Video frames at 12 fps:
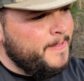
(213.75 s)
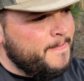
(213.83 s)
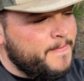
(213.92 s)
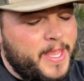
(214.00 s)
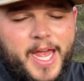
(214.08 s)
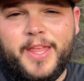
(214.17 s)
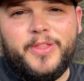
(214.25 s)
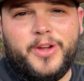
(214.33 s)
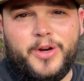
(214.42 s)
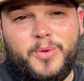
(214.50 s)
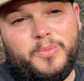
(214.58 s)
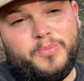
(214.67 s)
and they're
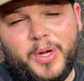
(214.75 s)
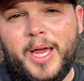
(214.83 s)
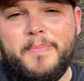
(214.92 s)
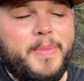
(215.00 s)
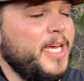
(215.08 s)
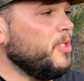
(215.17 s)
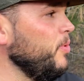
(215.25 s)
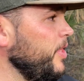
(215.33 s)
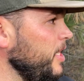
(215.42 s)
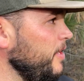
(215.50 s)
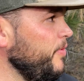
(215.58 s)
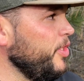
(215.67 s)
gonna probably mess with it.
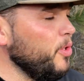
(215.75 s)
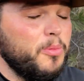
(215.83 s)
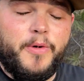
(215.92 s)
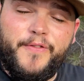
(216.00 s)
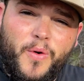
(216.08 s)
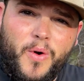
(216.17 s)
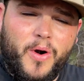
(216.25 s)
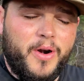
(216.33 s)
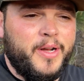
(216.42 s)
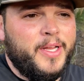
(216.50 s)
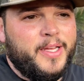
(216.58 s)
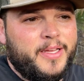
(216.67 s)
If you do it before,
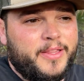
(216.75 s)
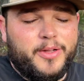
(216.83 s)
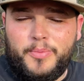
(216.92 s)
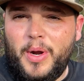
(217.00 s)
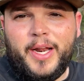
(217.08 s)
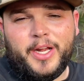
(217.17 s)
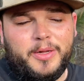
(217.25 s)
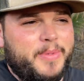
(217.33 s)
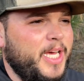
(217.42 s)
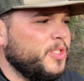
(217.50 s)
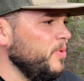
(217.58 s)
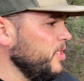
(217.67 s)
they're probably not gonna
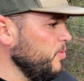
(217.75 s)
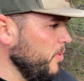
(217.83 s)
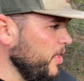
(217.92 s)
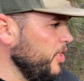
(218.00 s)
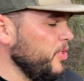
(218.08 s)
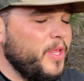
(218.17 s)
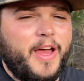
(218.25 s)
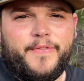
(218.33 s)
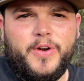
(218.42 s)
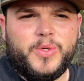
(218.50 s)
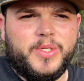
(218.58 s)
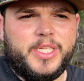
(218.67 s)
mess with it. So we're gonna do that
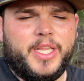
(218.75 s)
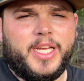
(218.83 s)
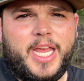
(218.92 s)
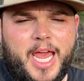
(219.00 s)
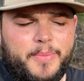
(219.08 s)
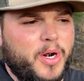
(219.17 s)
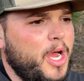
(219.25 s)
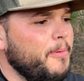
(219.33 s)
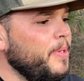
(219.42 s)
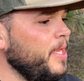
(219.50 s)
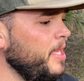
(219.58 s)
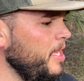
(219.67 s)
first. We're gonna set that camera up,
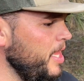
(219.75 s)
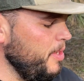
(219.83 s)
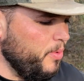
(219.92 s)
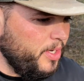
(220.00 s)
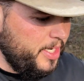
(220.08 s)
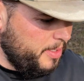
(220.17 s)
and we're gonna